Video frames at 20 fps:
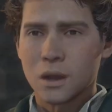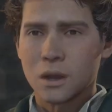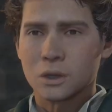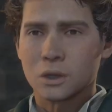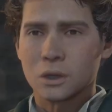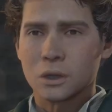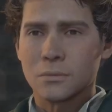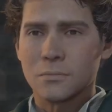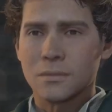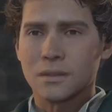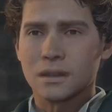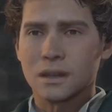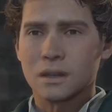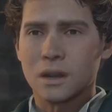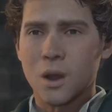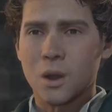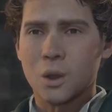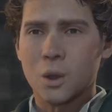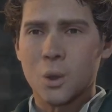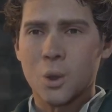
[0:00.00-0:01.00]
Oh, she
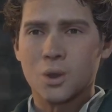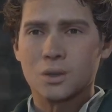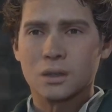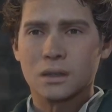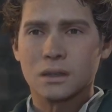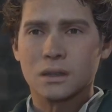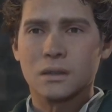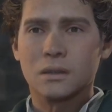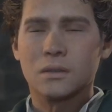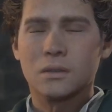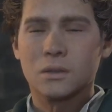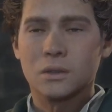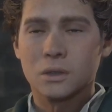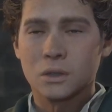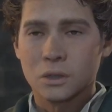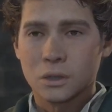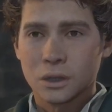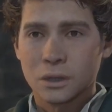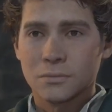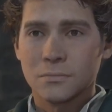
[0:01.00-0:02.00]
misses Hogwarts.
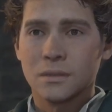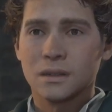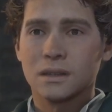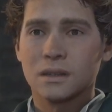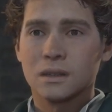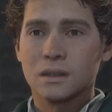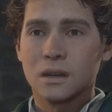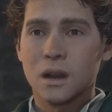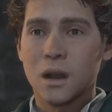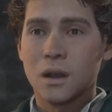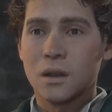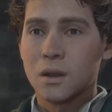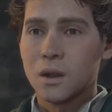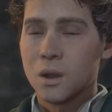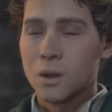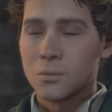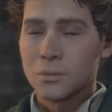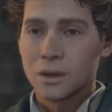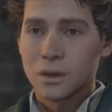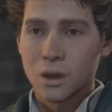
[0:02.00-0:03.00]
She's been stuck at
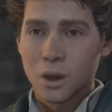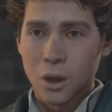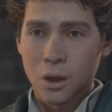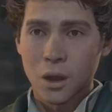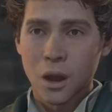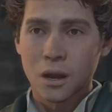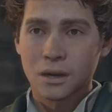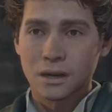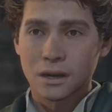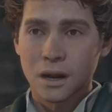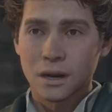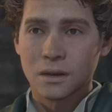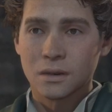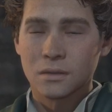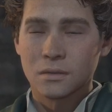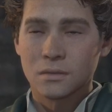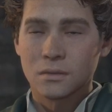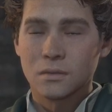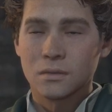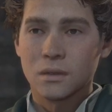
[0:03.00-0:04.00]
home with our guardian,
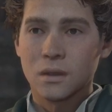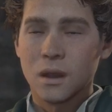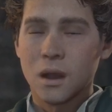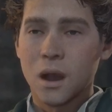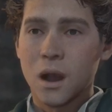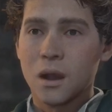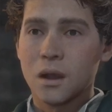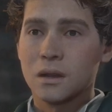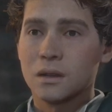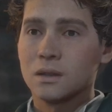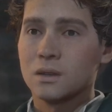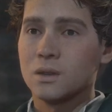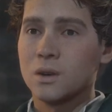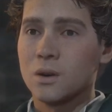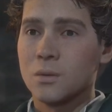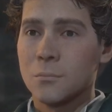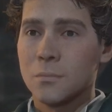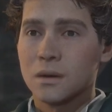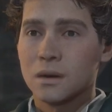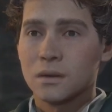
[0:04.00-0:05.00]
Uncle
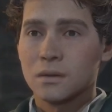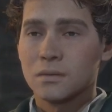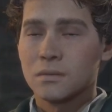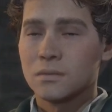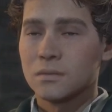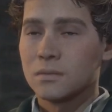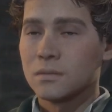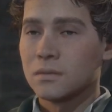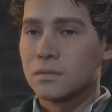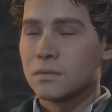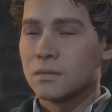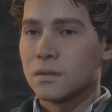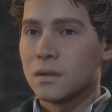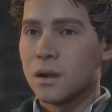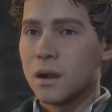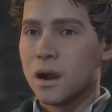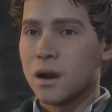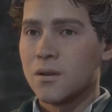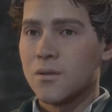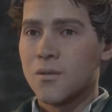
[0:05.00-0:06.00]
Solomon.
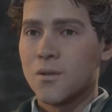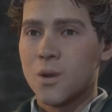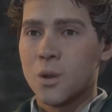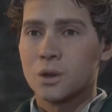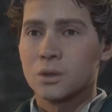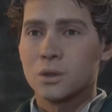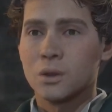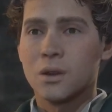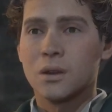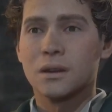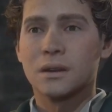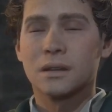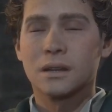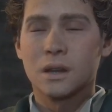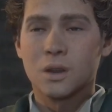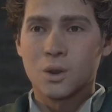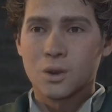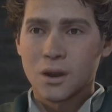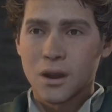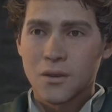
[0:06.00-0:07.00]

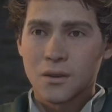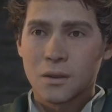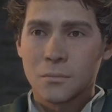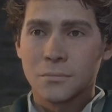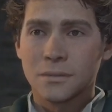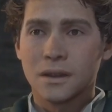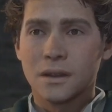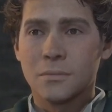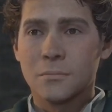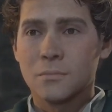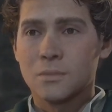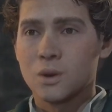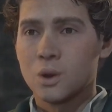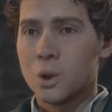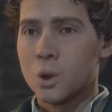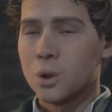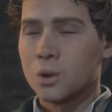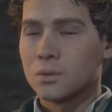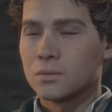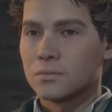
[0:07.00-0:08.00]
Unfortunately, you'll have to meet him
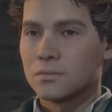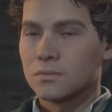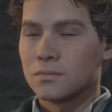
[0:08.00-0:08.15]
too.